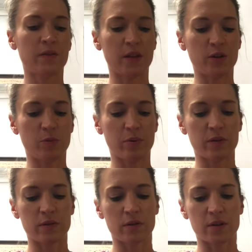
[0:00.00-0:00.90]
then you put
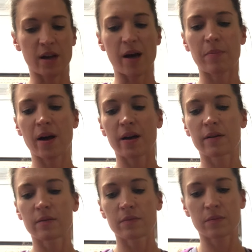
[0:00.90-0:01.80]
the top on,
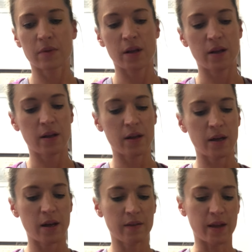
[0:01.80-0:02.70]

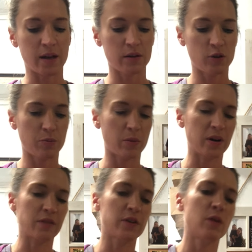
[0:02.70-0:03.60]
and then you put
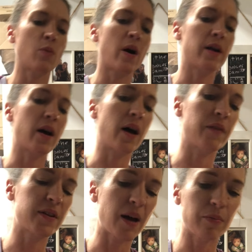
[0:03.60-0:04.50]
whatever you want on
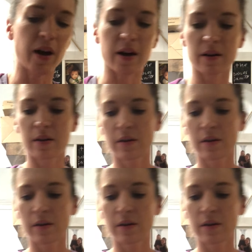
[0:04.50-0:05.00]
the top rack.